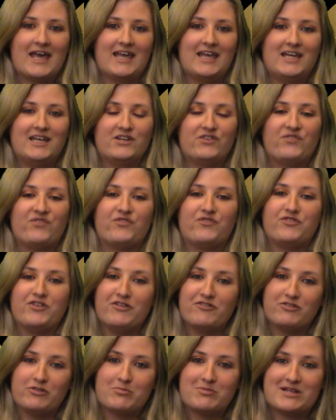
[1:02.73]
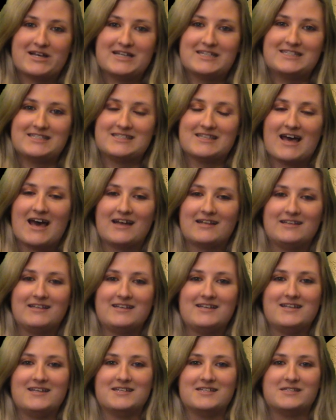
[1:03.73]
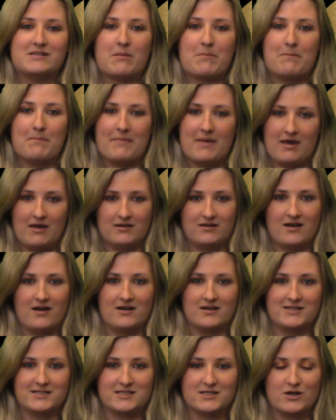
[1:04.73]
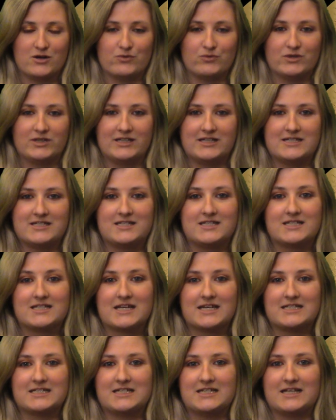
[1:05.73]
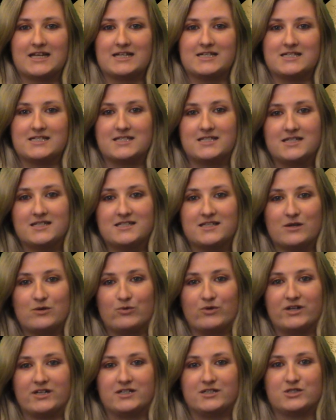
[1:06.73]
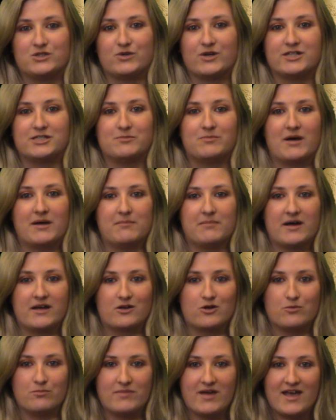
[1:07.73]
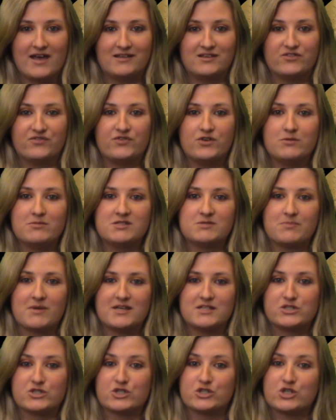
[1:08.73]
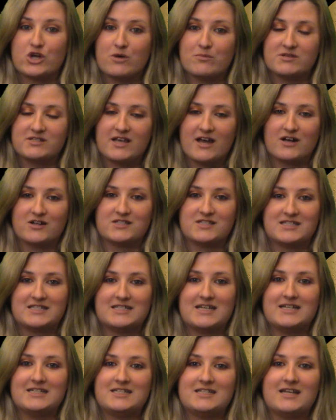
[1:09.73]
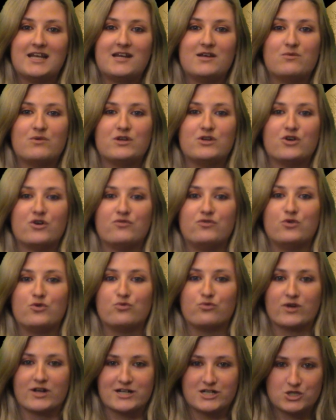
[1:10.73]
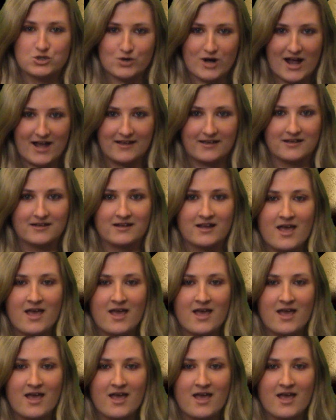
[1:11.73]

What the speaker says: In 5th place, sadly, is Manhunter. Released in 1986 and written and directed by Michael Mann, the film is based on Thomas Harris's 1981 novel Red Dragon.